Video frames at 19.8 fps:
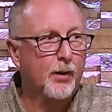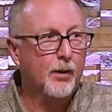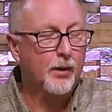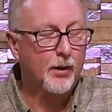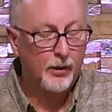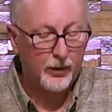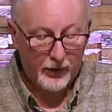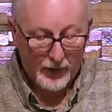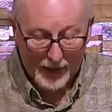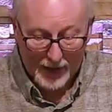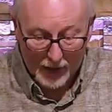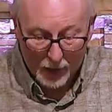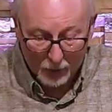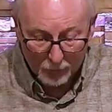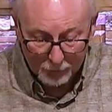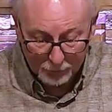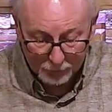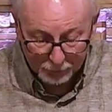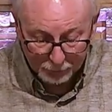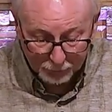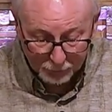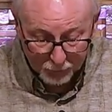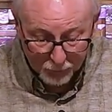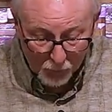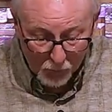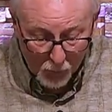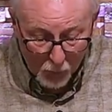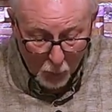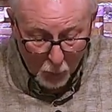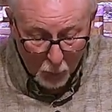Now,
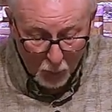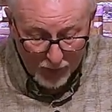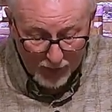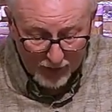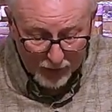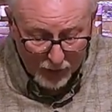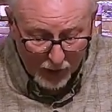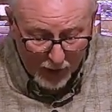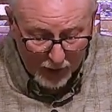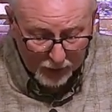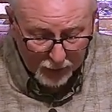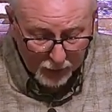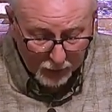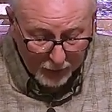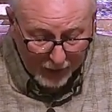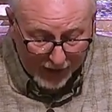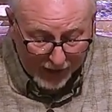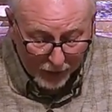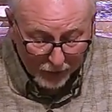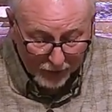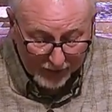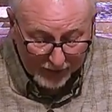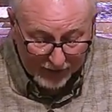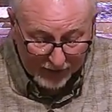when he talks about